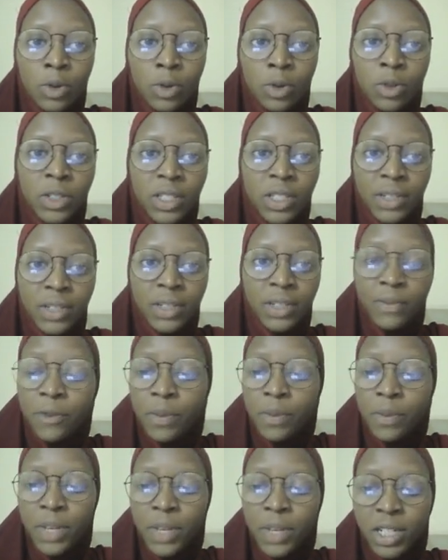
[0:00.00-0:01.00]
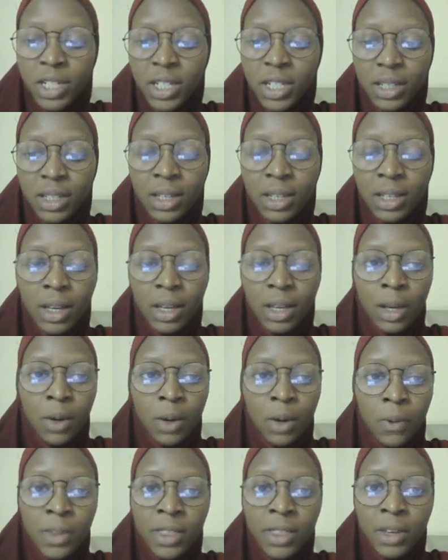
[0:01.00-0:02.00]
information
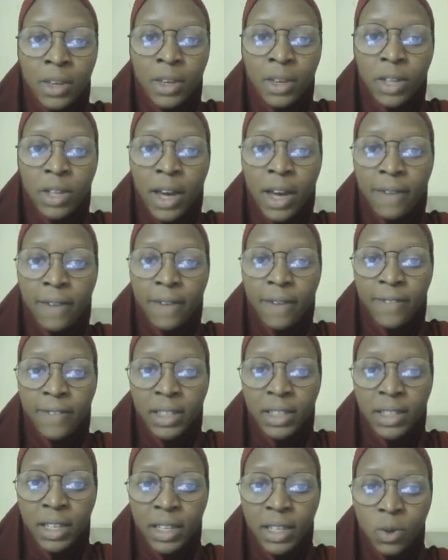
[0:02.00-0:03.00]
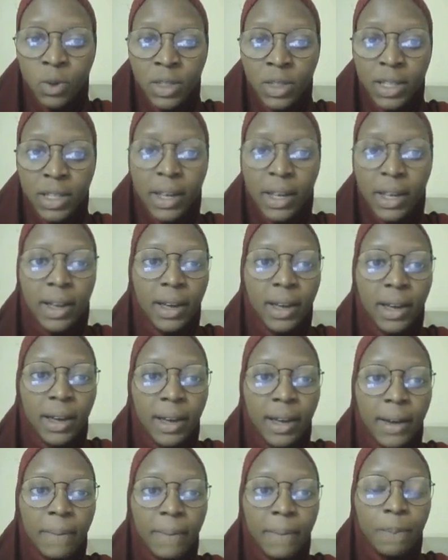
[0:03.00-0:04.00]
without having the user
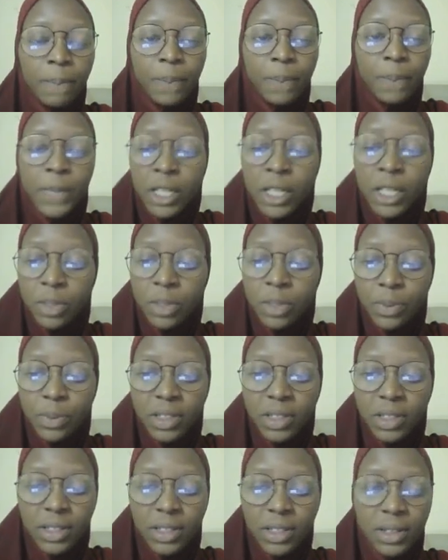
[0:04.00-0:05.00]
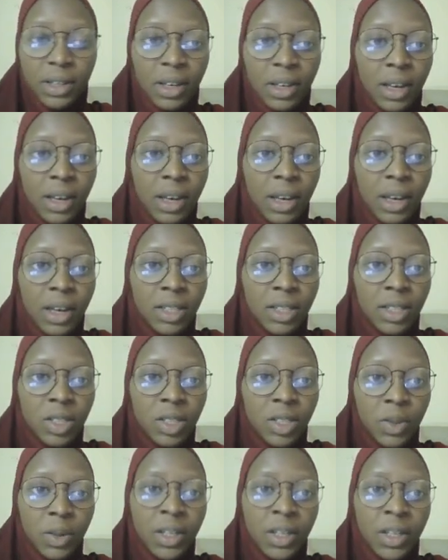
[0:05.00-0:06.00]
input. So
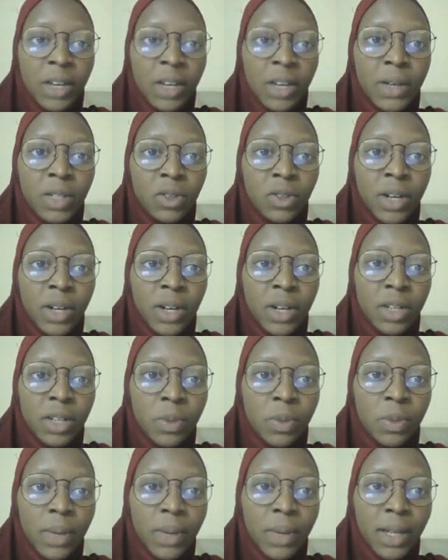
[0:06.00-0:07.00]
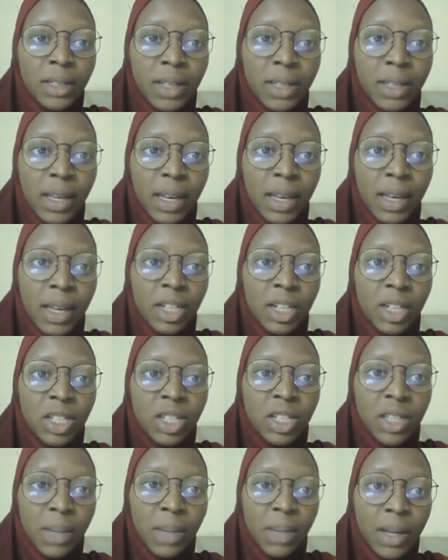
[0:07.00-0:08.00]
here we are trying to make the
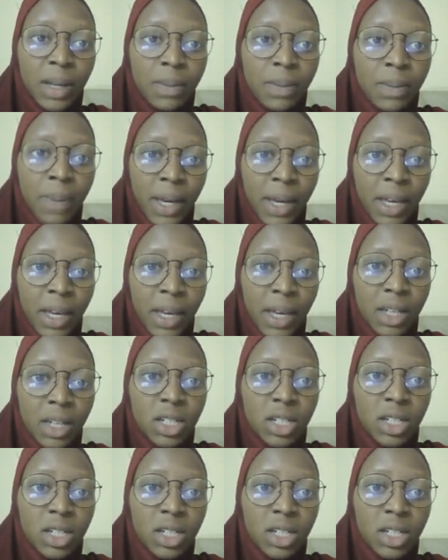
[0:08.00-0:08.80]
HTML page,